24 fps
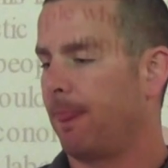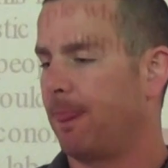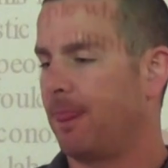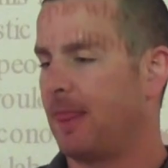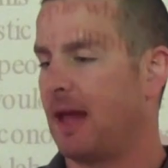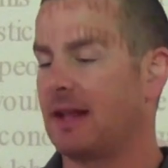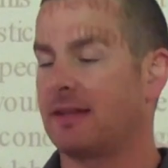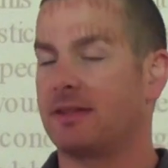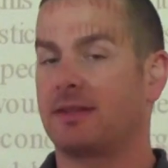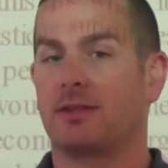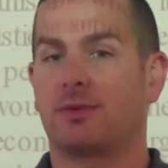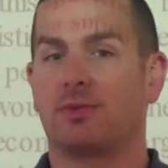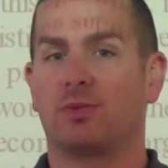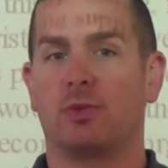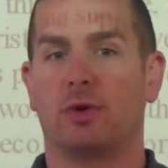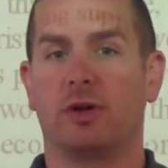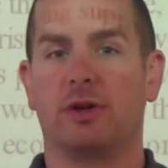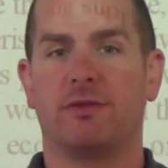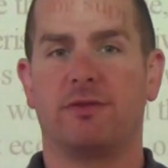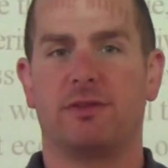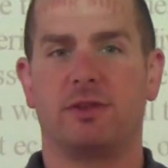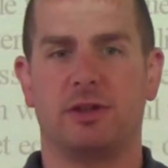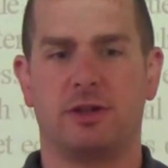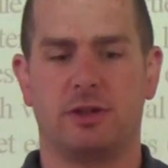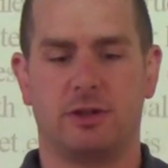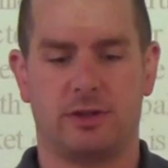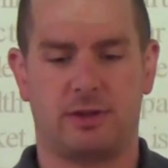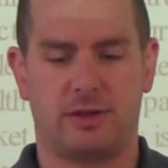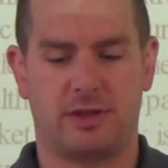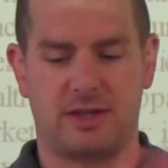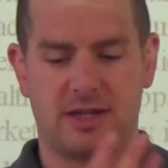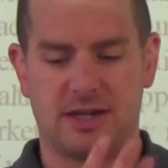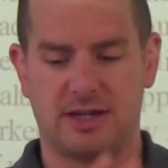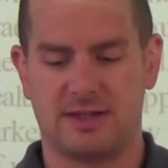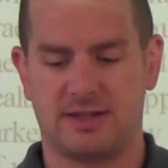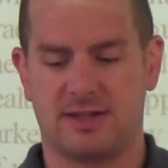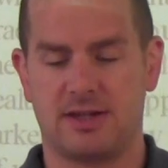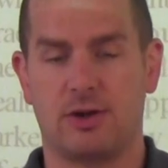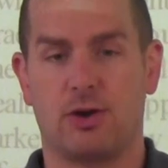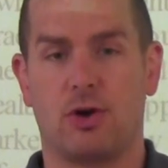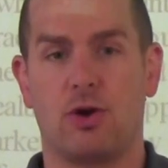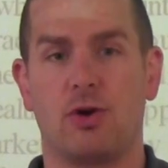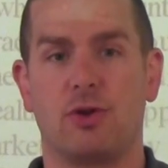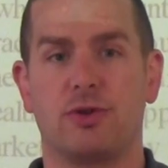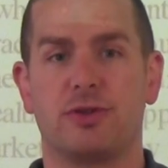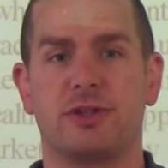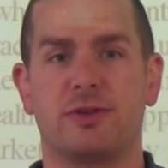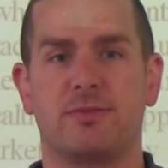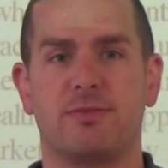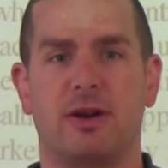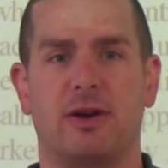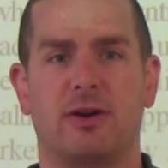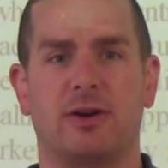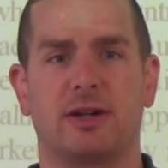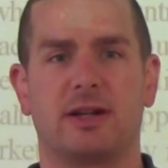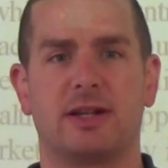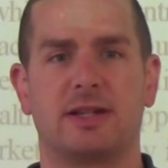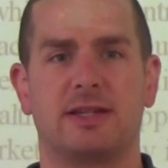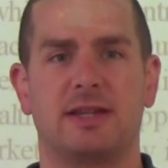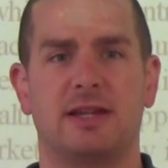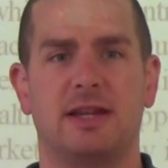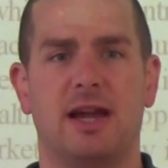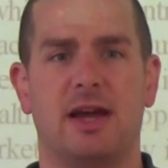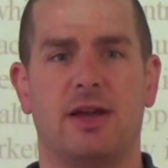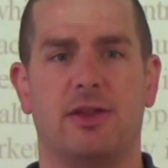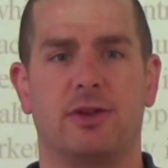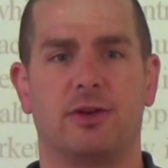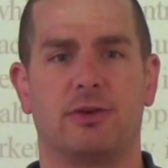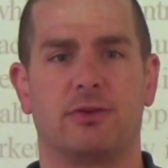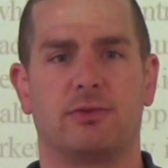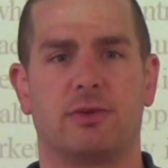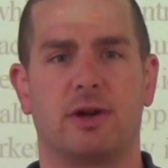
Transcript: That's one of the things that holds America together,